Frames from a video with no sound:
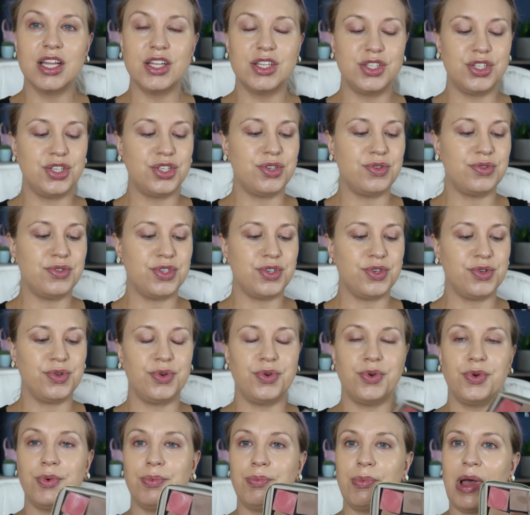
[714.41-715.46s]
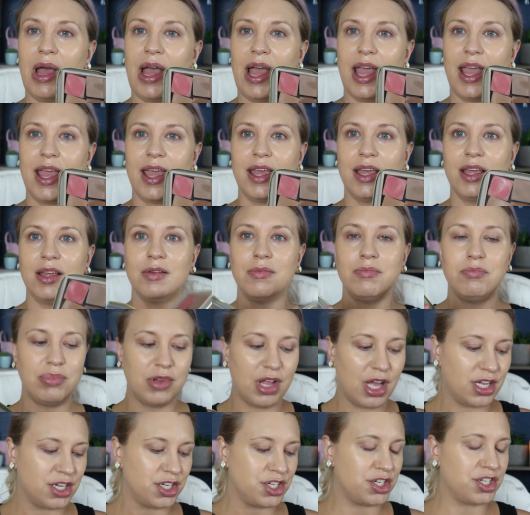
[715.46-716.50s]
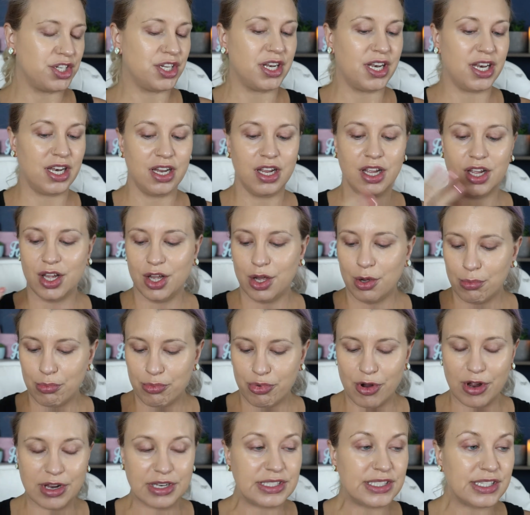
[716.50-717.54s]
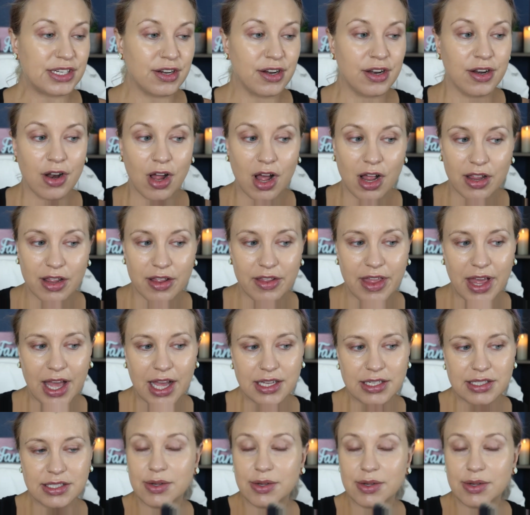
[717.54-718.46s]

to do my blush and bronzer and all of that.